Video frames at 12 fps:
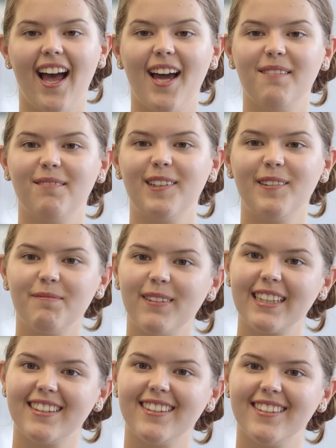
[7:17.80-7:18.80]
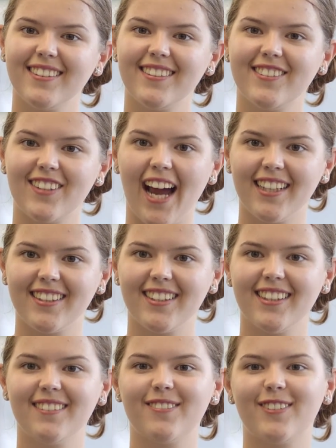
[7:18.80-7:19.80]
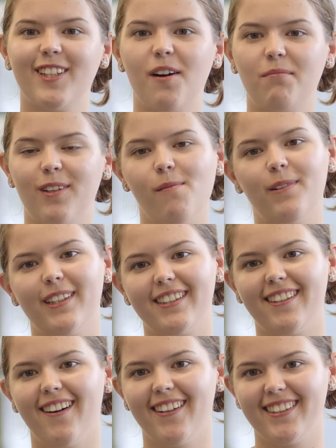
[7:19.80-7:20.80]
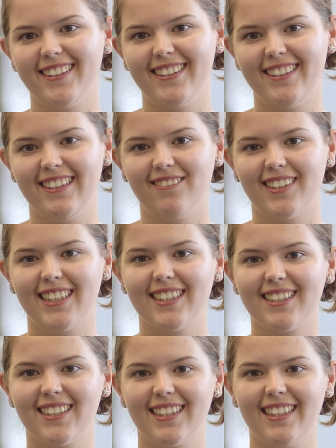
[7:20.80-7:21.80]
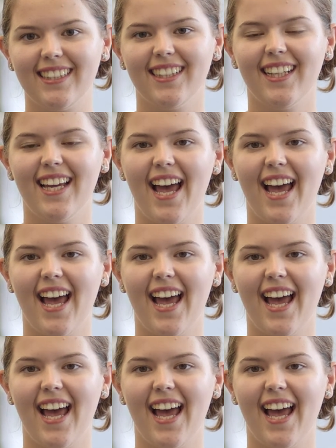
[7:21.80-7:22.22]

I'm hoping to graduate from Robert Gordon University